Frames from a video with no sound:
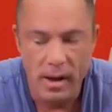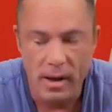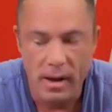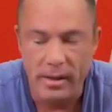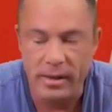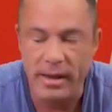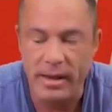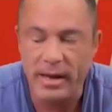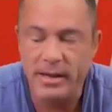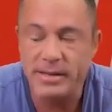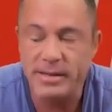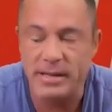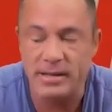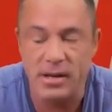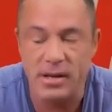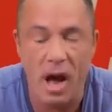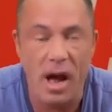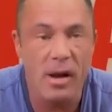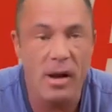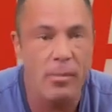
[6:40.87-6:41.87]
This is
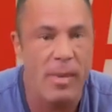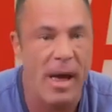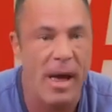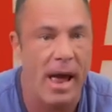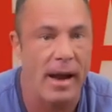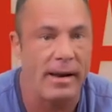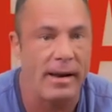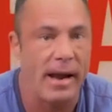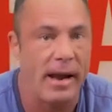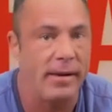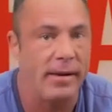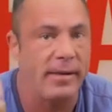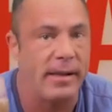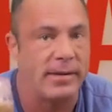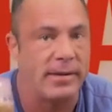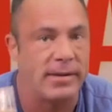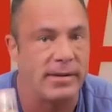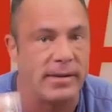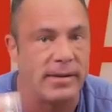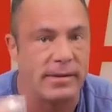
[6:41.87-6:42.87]
not a Band-Aid,
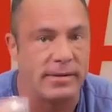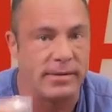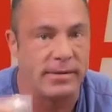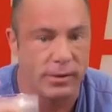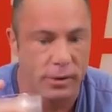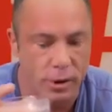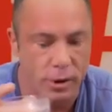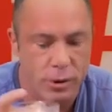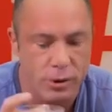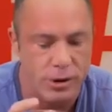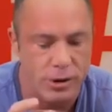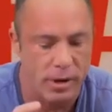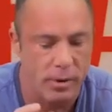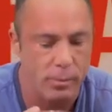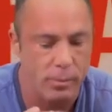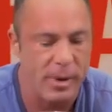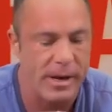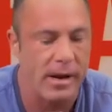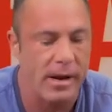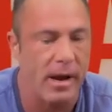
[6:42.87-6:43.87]
this is a solution
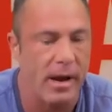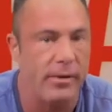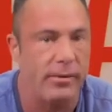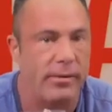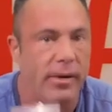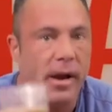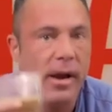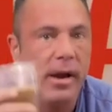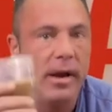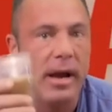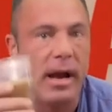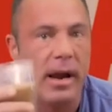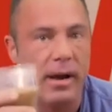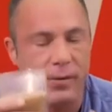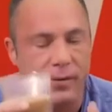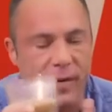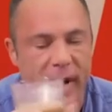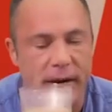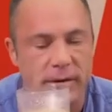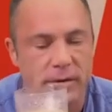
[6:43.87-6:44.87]
because it
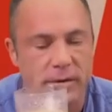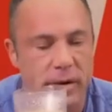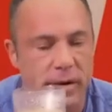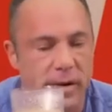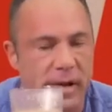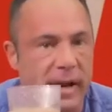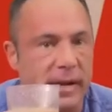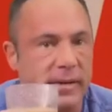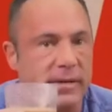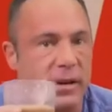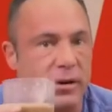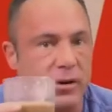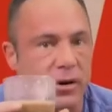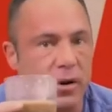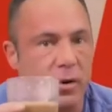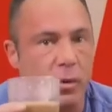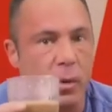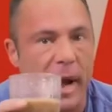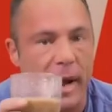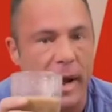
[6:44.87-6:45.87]
affects things in
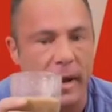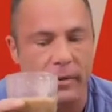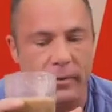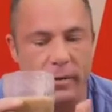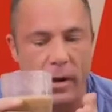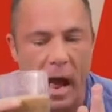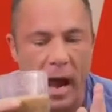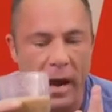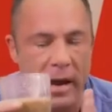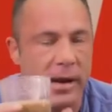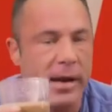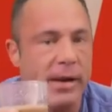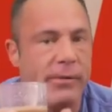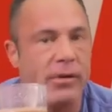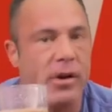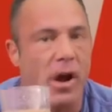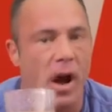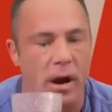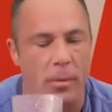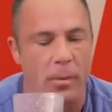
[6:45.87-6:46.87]
2 ways. I didn't
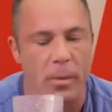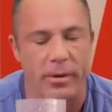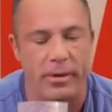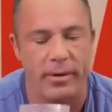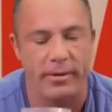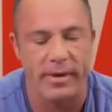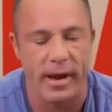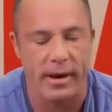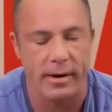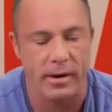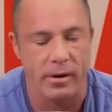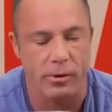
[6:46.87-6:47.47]
even talk about the second